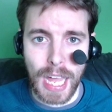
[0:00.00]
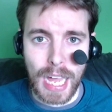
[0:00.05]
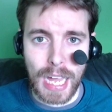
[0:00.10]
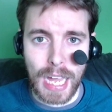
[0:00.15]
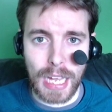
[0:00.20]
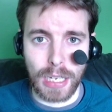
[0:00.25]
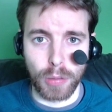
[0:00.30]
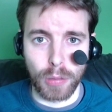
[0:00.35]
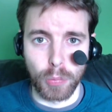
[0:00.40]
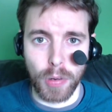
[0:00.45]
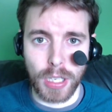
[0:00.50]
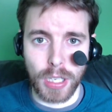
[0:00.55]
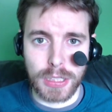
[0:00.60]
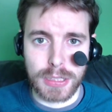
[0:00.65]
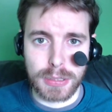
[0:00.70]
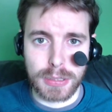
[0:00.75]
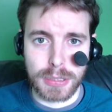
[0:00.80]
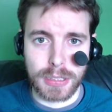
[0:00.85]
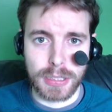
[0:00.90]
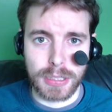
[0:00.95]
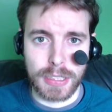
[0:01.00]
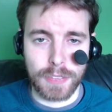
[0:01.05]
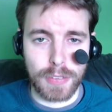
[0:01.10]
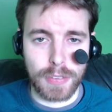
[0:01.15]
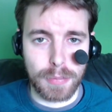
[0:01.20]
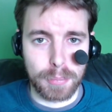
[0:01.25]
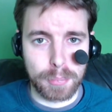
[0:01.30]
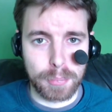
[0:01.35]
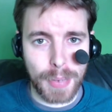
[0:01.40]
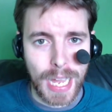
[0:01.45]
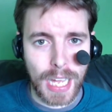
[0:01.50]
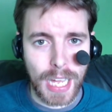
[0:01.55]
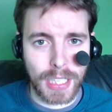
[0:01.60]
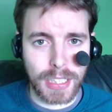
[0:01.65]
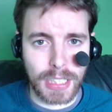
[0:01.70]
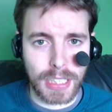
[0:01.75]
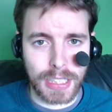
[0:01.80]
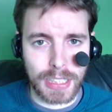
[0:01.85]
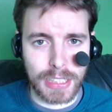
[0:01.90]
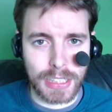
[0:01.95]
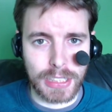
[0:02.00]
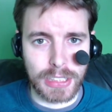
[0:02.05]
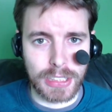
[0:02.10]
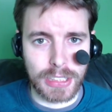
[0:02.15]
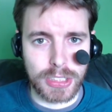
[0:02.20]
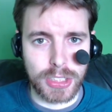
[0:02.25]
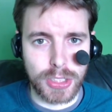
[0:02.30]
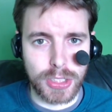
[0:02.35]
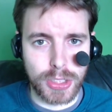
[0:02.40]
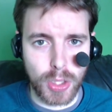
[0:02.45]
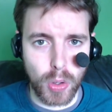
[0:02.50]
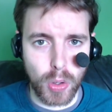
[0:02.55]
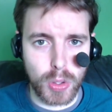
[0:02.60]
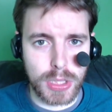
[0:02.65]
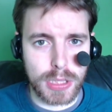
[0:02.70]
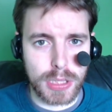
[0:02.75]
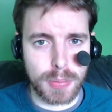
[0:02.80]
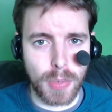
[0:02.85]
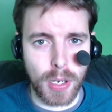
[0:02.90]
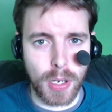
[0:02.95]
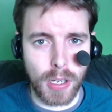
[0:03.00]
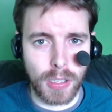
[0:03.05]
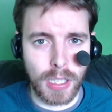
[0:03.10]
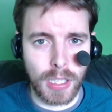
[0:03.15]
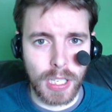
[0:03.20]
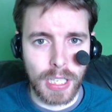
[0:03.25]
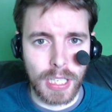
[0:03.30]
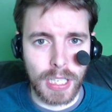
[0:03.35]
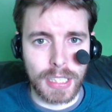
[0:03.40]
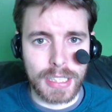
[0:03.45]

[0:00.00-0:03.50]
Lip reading: and what's given back is so small